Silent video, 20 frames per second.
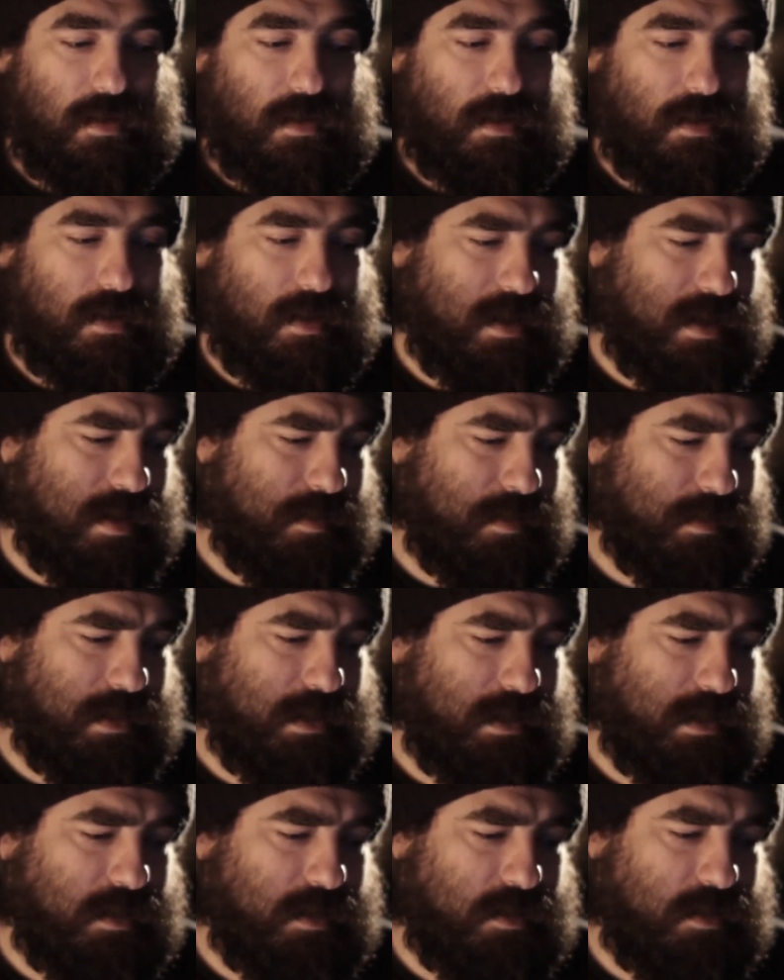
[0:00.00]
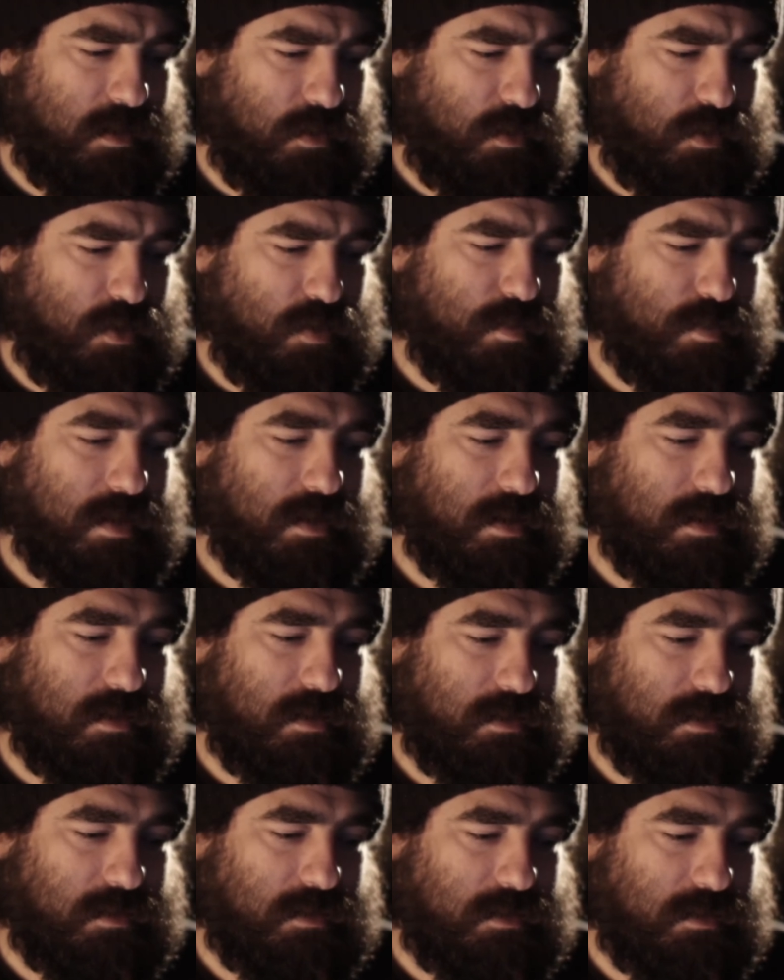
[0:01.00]
Amelie Huber
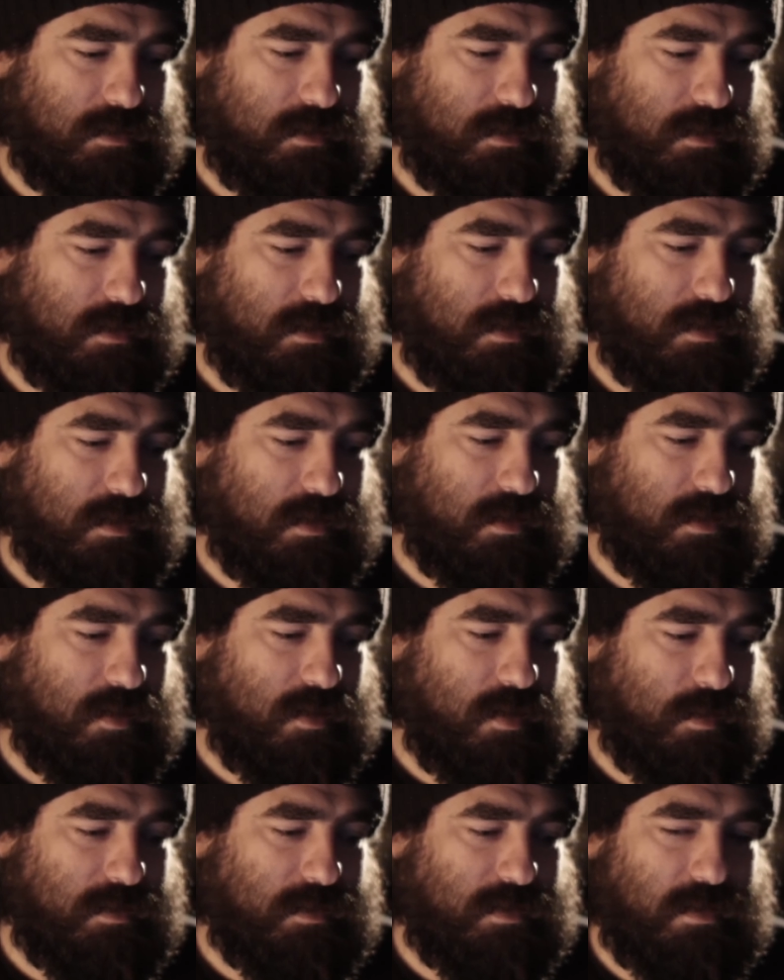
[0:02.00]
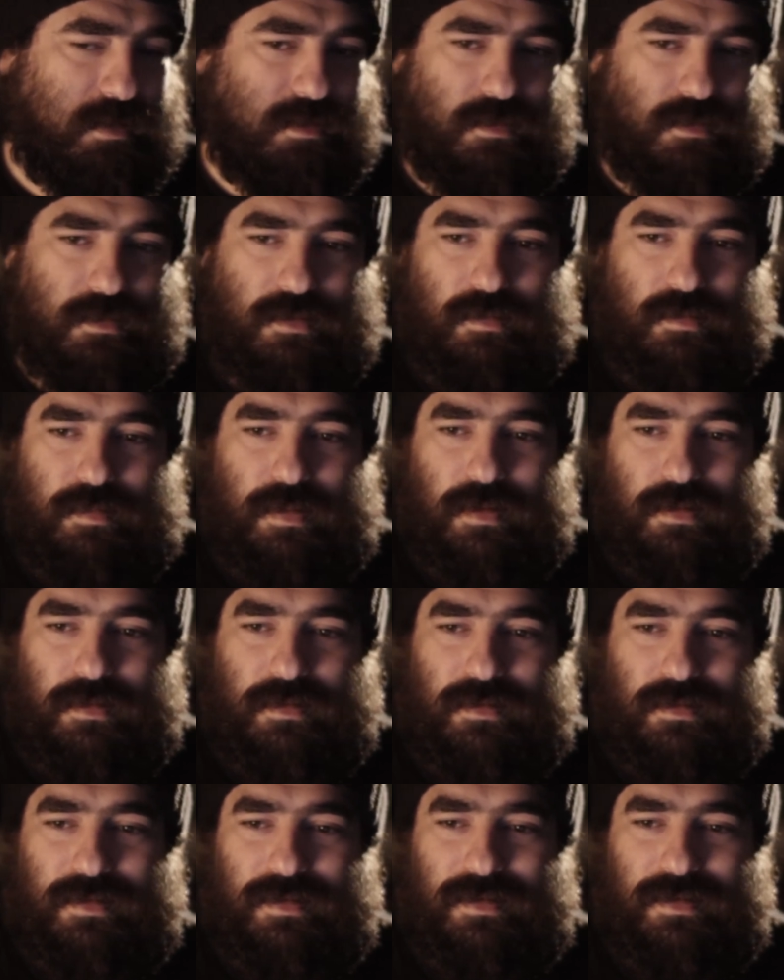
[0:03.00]
commented on your
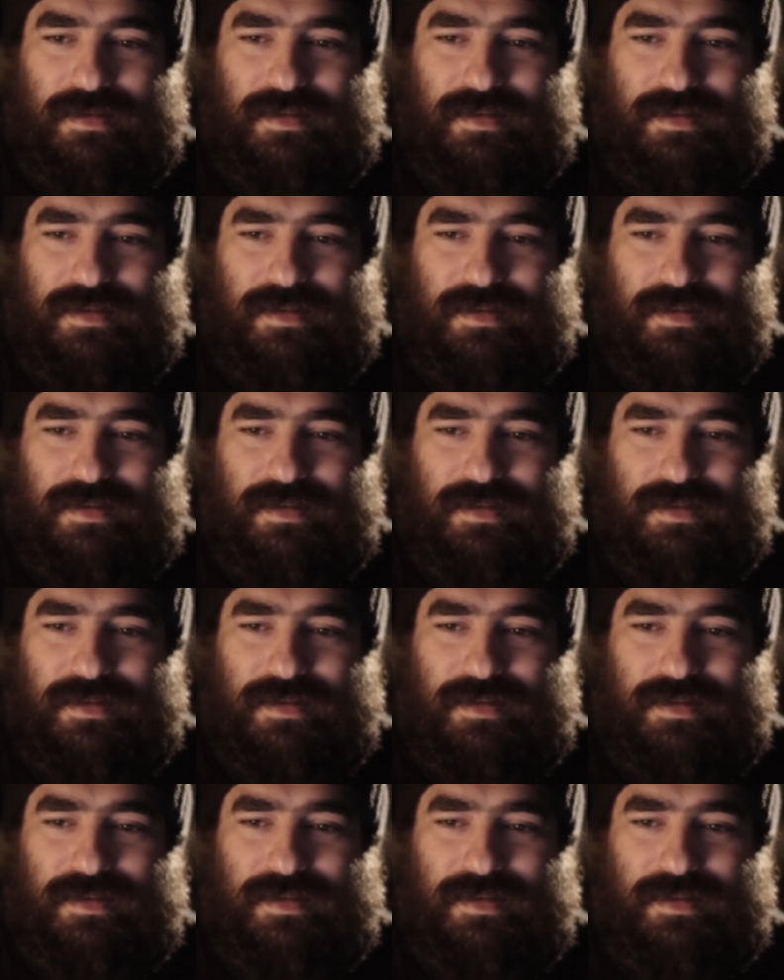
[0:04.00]
post.